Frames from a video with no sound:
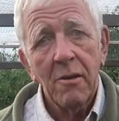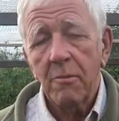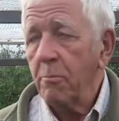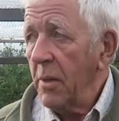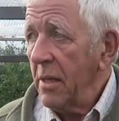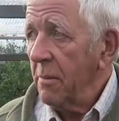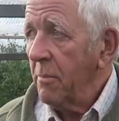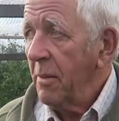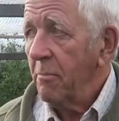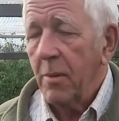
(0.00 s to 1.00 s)
We've been a
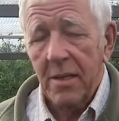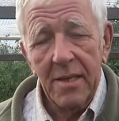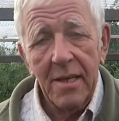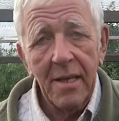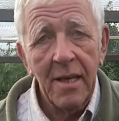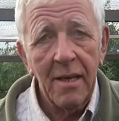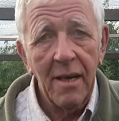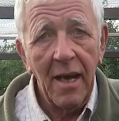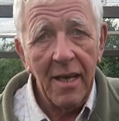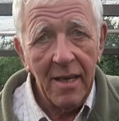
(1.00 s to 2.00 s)
bit busy
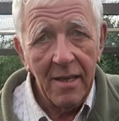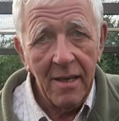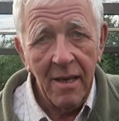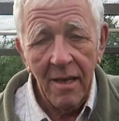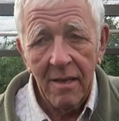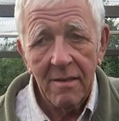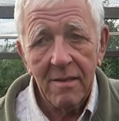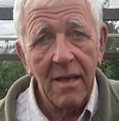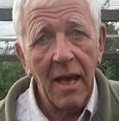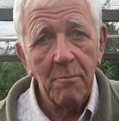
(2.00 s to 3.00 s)
laying
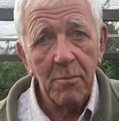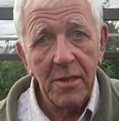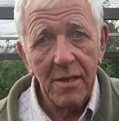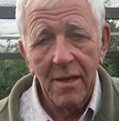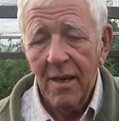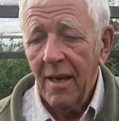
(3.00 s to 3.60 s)
slabs